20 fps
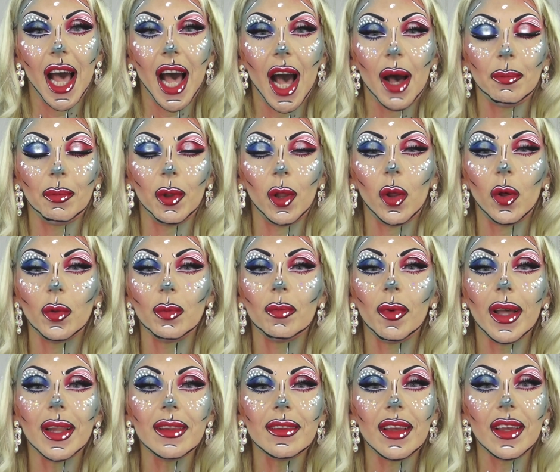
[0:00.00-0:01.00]
I upload
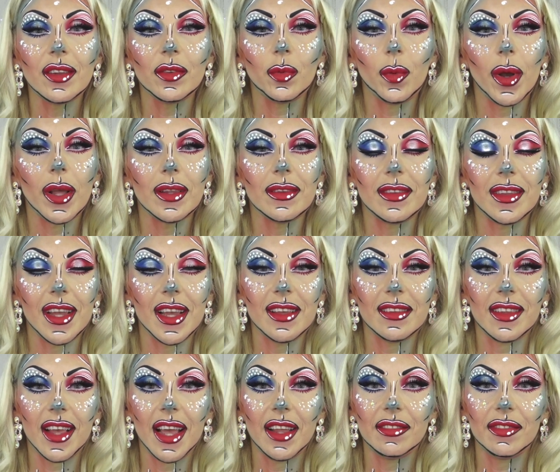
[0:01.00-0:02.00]
Mondays,
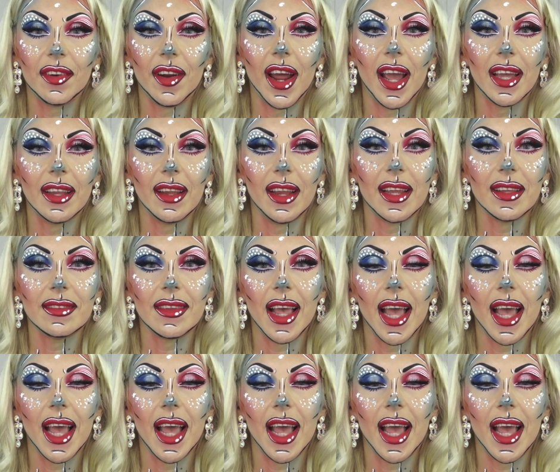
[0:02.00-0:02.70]
Wednesdays and Fridays